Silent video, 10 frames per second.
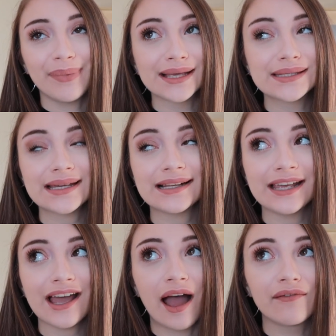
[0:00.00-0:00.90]

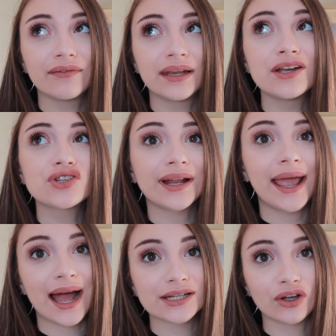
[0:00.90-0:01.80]
Basically, I've literally
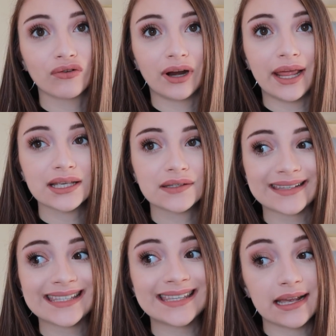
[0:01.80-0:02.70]
had acrylics
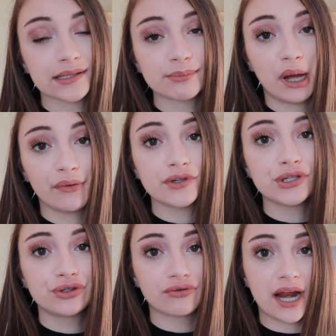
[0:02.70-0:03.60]
for 6
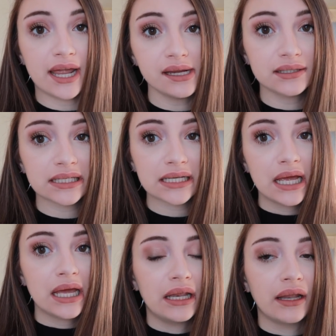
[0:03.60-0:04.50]
months straight,
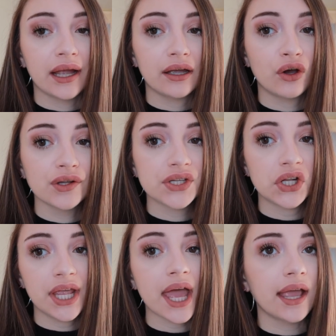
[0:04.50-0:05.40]
like
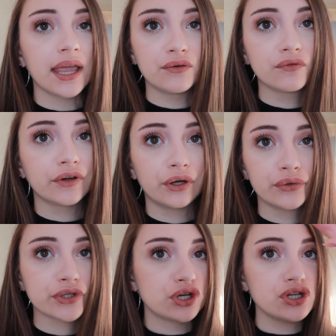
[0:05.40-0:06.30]
constantly getting
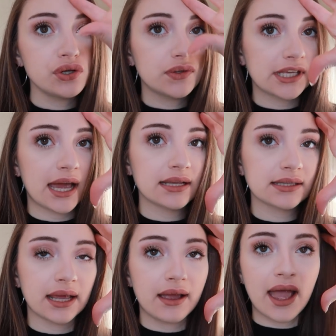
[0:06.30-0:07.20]
infills and new
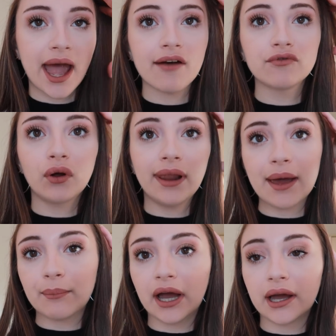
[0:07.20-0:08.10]
sets. Like, I have not
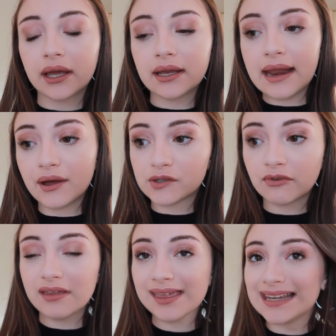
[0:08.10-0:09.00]
let my nails
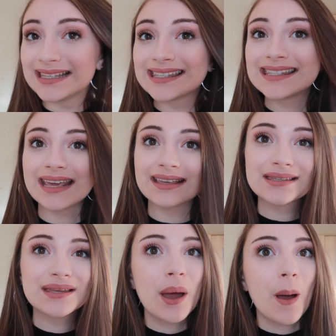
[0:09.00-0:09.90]
breathe in
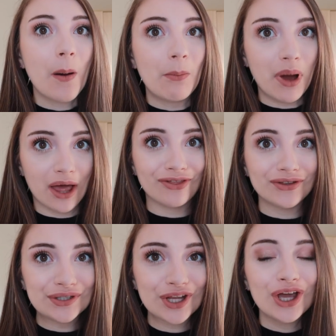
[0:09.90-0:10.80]
6
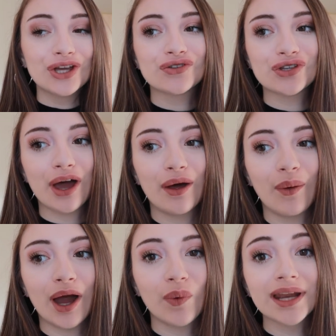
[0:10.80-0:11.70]
months.
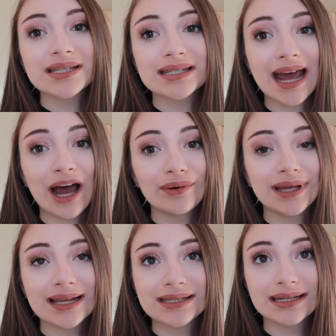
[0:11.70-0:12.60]
So I went to town
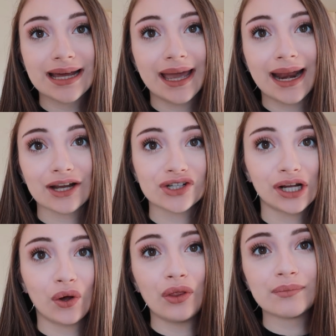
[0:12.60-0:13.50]
yesterday and
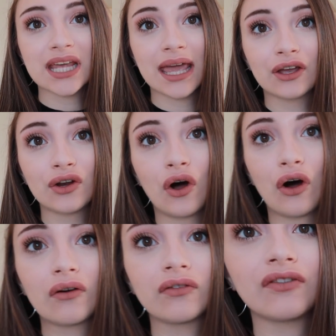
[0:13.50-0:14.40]
actually got them taken
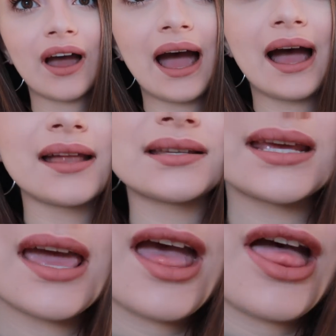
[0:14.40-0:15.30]
off, and